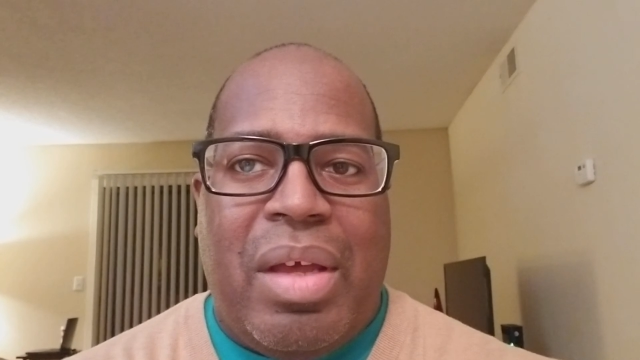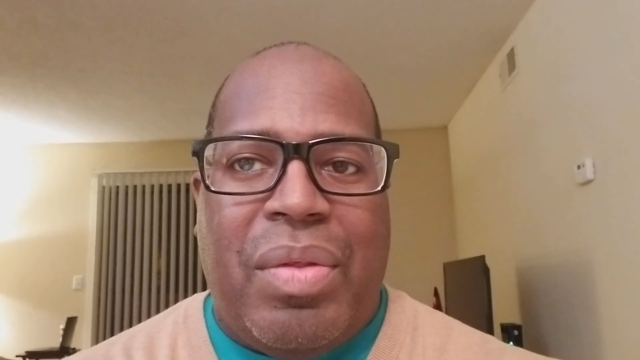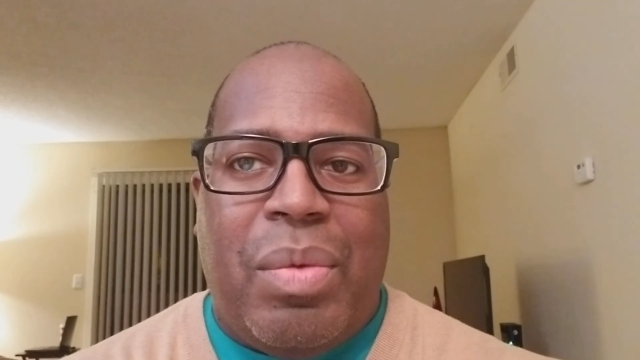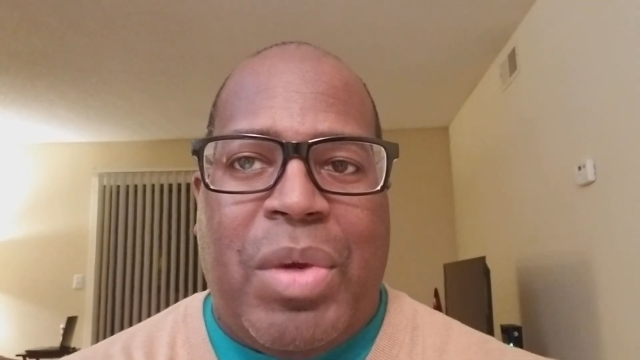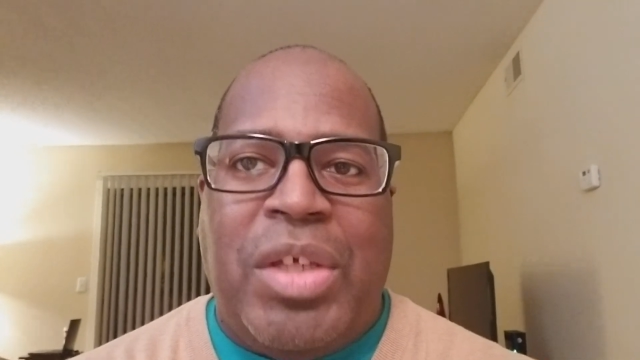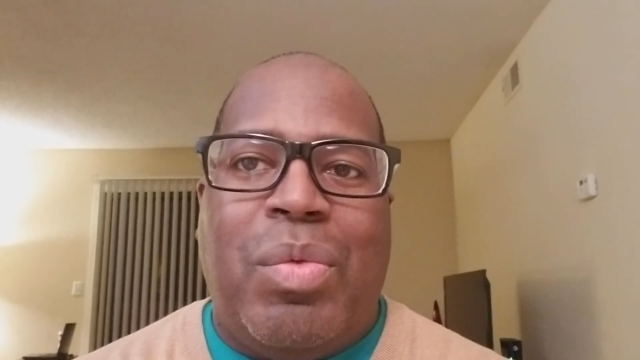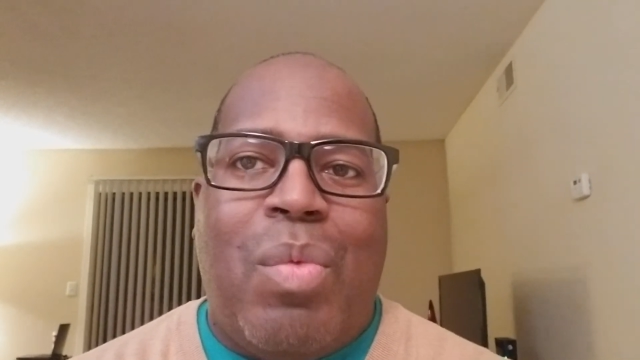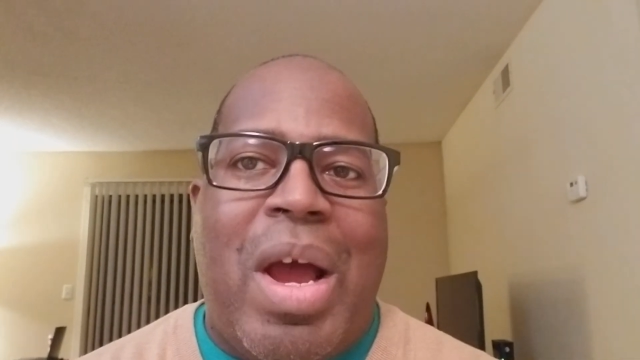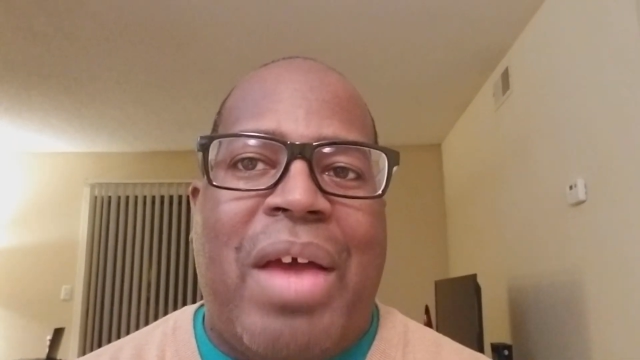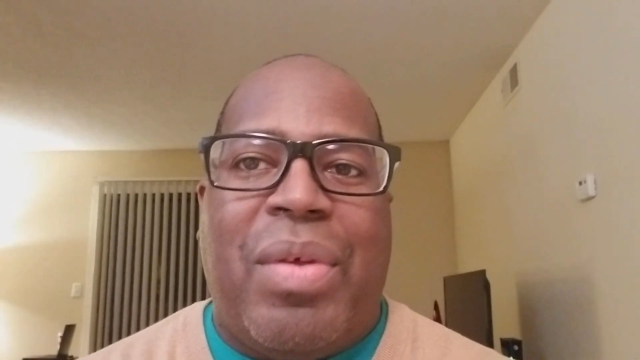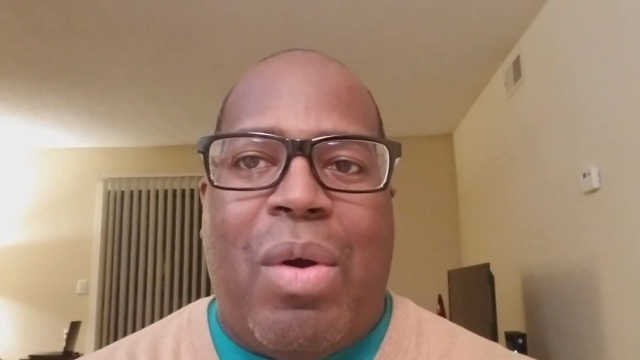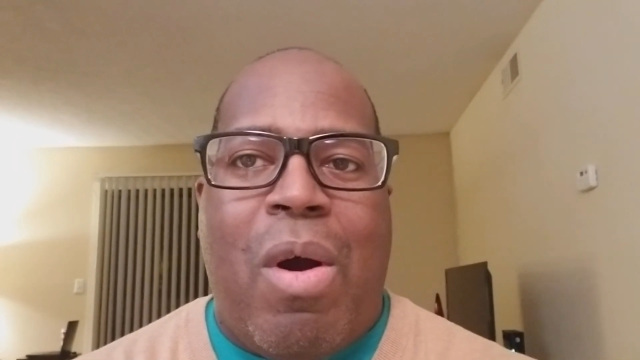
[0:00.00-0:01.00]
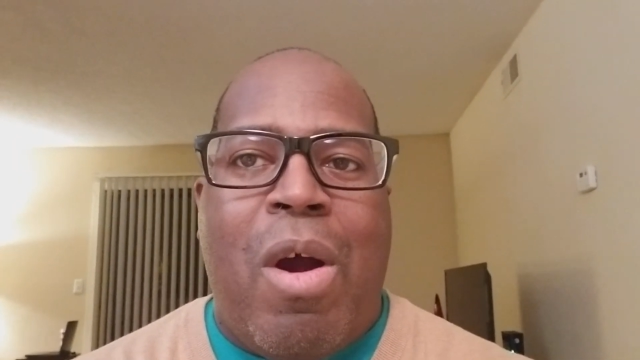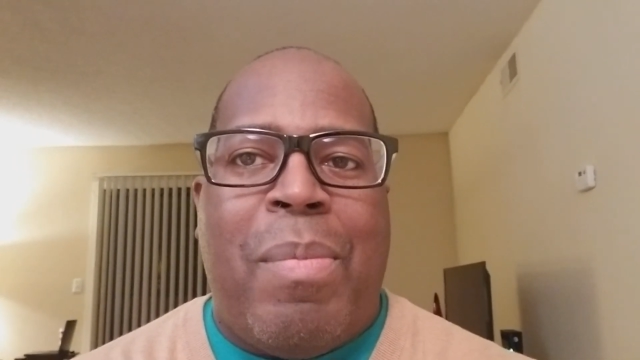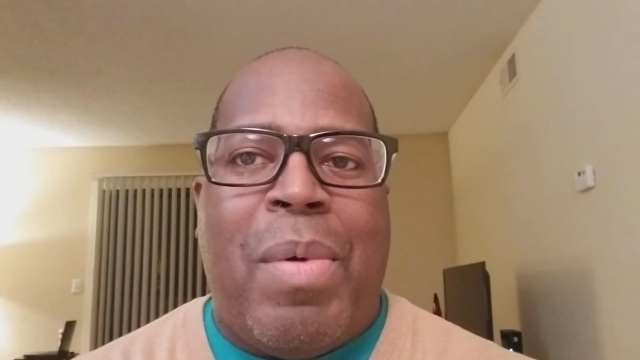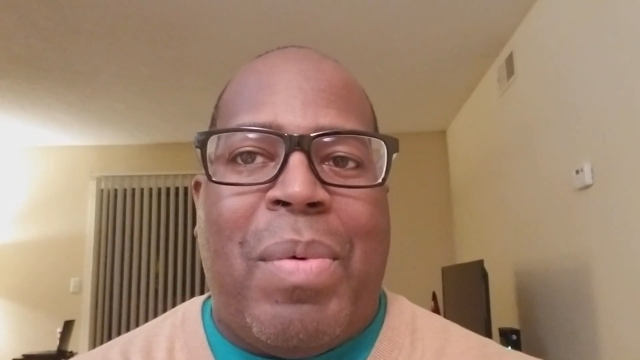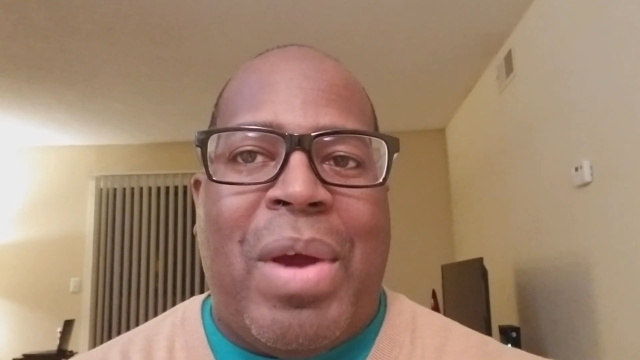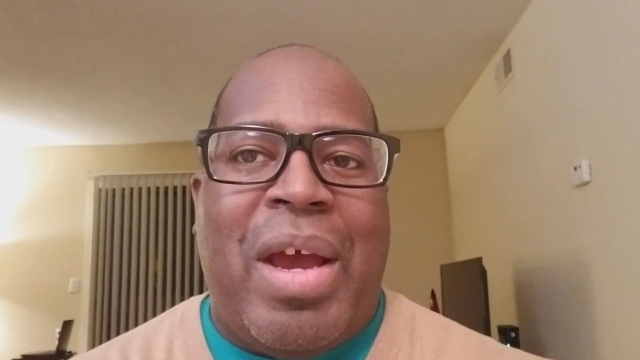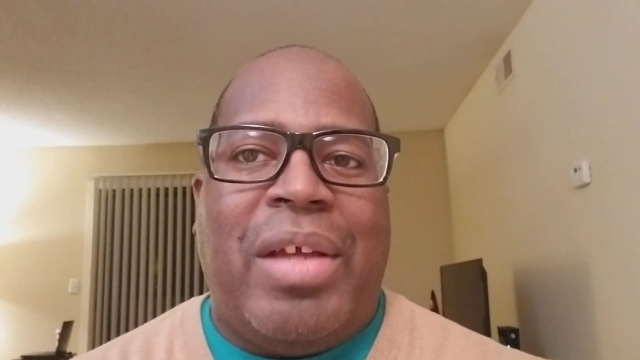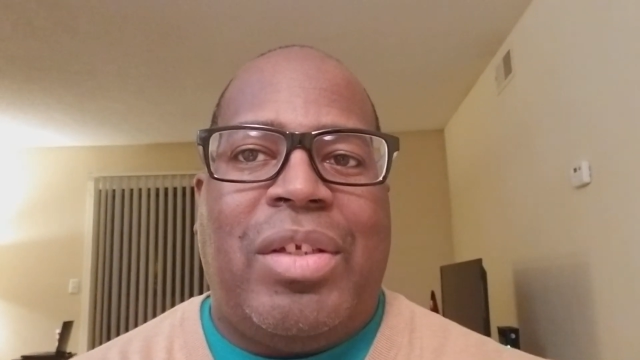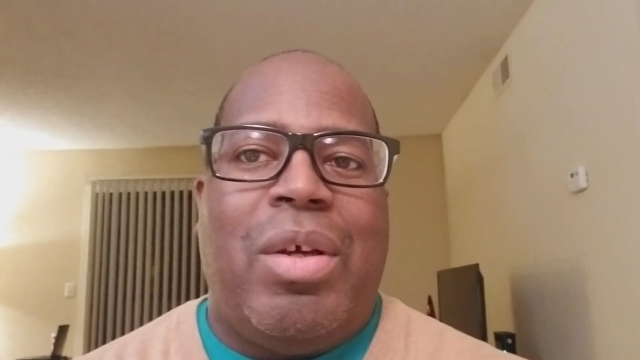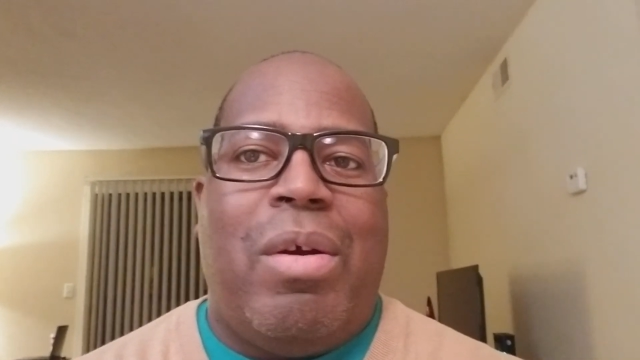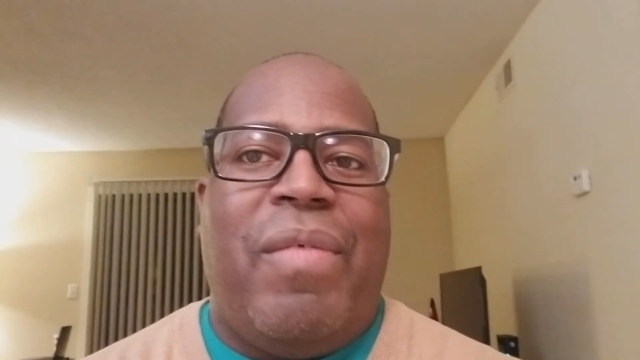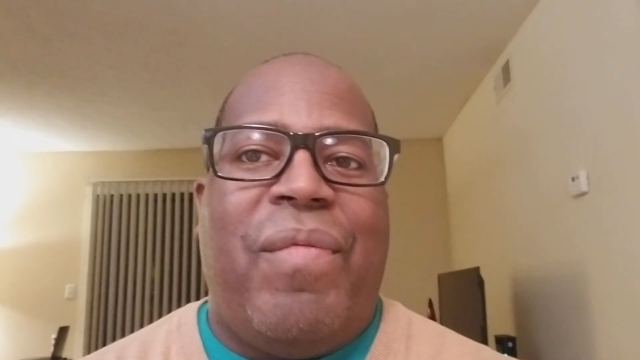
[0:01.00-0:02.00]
the reason why there are proprietary